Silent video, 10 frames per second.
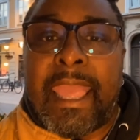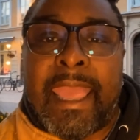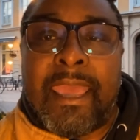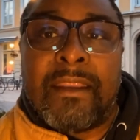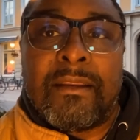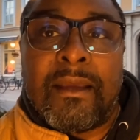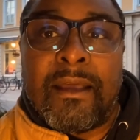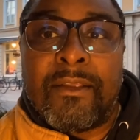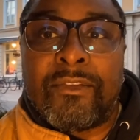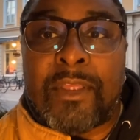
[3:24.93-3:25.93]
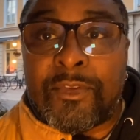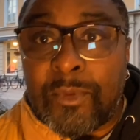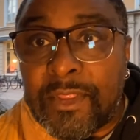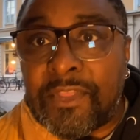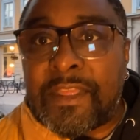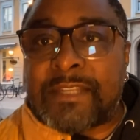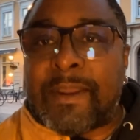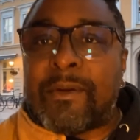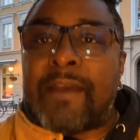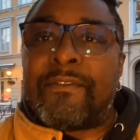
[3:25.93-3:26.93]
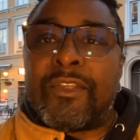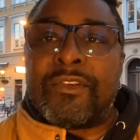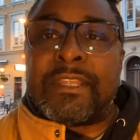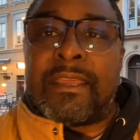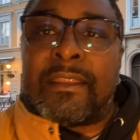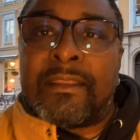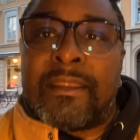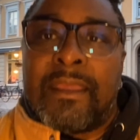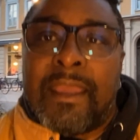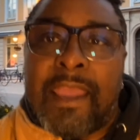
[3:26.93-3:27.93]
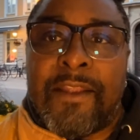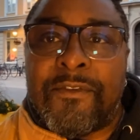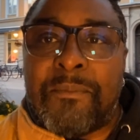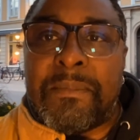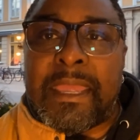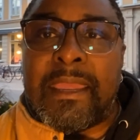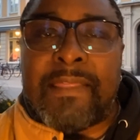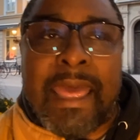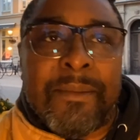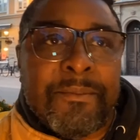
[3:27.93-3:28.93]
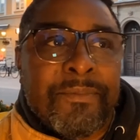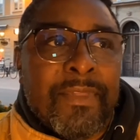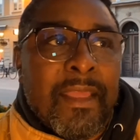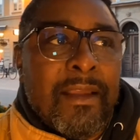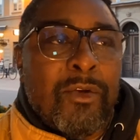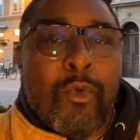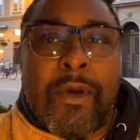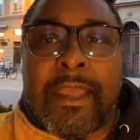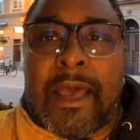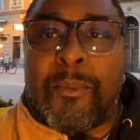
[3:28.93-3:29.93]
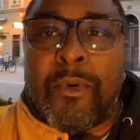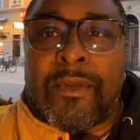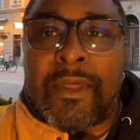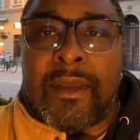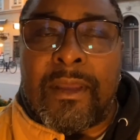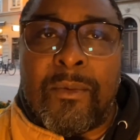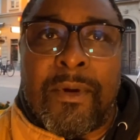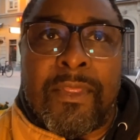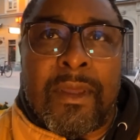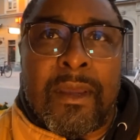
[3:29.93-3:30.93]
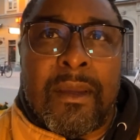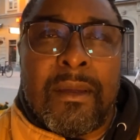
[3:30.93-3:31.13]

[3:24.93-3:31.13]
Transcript: And so that was one of the things my grandfather did. And, and for me, that growing up where the, where the